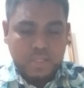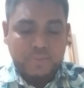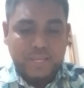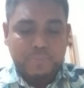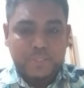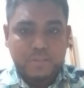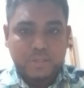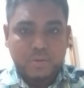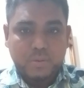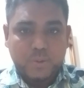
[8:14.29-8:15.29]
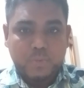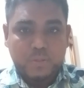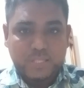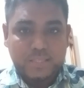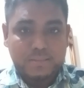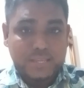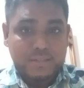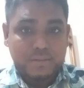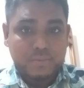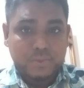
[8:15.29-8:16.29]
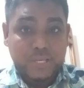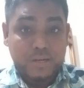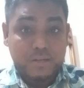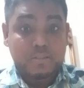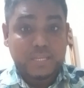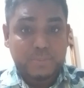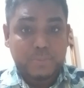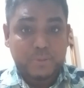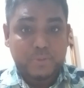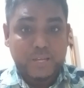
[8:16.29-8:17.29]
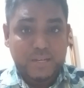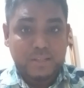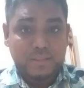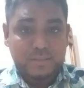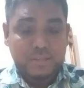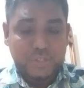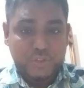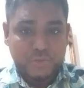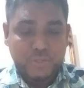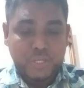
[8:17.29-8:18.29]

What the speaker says: That means the lower court thinks that we are not capable to handle this issue,